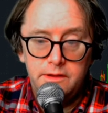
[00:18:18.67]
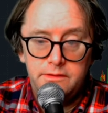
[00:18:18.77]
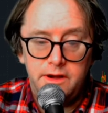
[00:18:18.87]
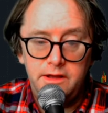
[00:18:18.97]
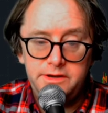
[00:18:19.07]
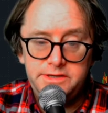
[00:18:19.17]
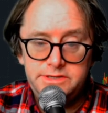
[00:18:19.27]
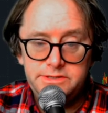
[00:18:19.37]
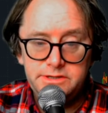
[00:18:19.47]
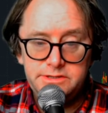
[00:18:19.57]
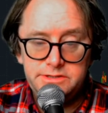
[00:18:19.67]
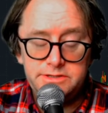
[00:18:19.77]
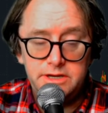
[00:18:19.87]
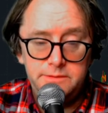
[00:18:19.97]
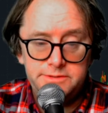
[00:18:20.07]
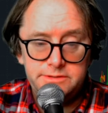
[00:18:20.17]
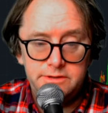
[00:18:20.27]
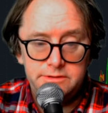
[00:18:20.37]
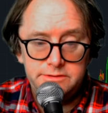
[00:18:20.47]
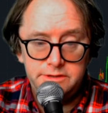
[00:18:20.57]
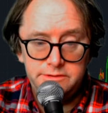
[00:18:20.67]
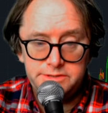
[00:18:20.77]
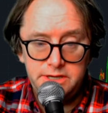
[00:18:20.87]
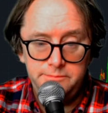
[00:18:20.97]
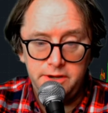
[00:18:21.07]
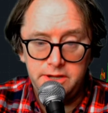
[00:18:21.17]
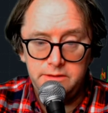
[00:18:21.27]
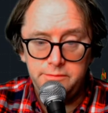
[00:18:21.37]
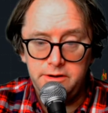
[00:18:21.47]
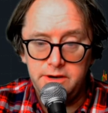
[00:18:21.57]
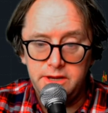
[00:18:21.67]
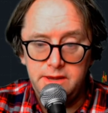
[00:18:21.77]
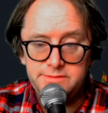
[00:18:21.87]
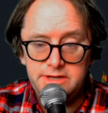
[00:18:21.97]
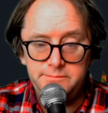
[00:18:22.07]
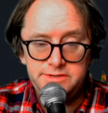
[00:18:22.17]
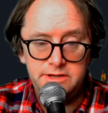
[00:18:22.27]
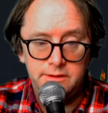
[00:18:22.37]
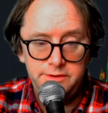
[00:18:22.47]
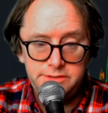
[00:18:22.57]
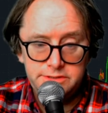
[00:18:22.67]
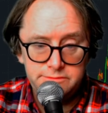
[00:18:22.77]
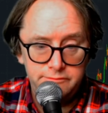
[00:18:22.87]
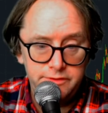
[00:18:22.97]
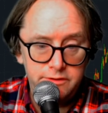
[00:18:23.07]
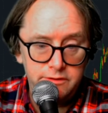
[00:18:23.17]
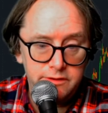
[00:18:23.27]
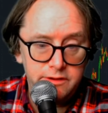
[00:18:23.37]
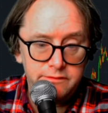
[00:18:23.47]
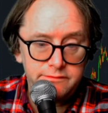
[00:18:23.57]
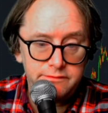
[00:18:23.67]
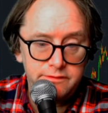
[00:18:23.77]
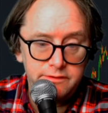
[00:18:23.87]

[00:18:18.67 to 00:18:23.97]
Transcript: The holiday season just deals keep on getting better at GameStop, as the company just revealed its